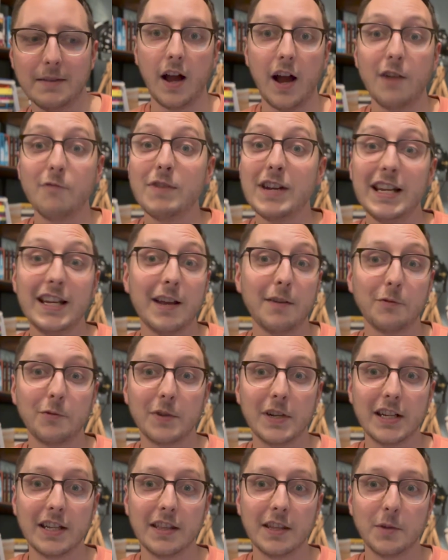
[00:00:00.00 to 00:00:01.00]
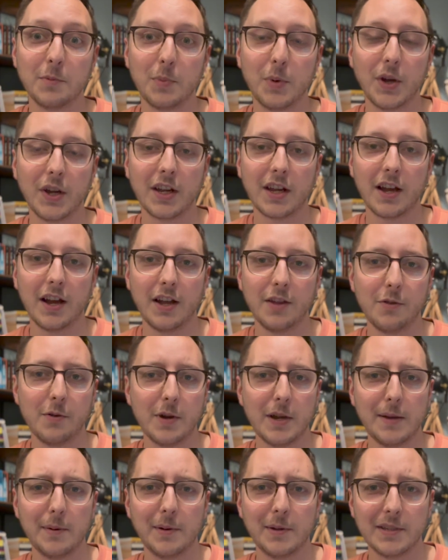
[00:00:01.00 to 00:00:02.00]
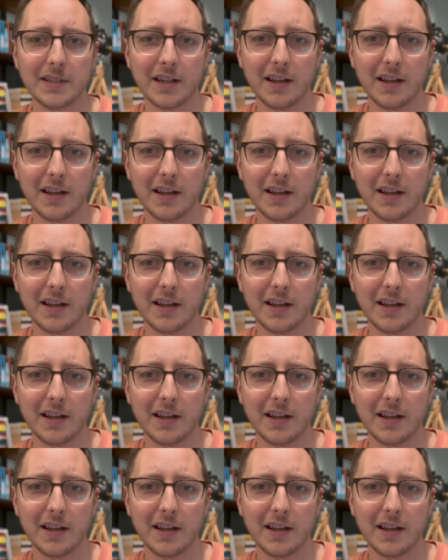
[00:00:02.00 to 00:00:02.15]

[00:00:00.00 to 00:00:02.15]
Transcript: I really loved reading this book. I thought it was